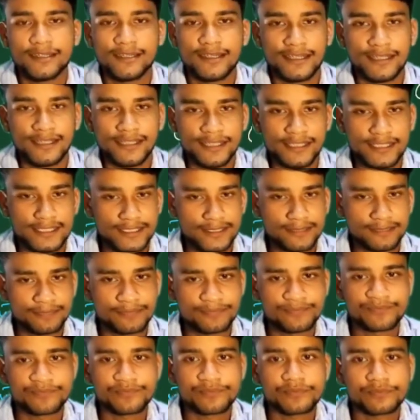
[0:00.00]
in this
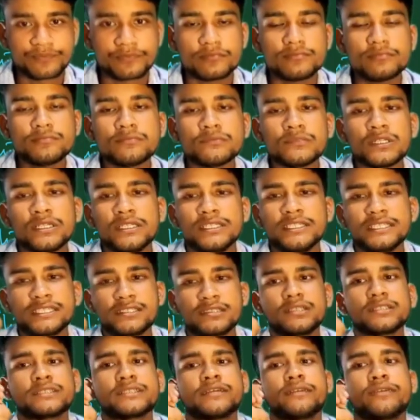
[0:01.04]

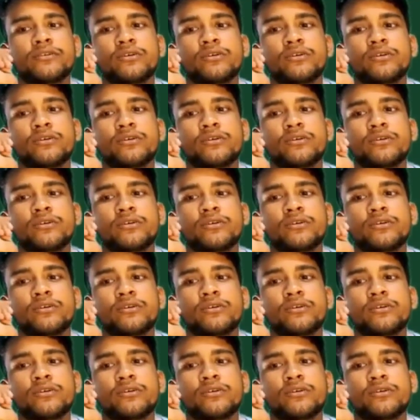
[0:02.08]
discussion.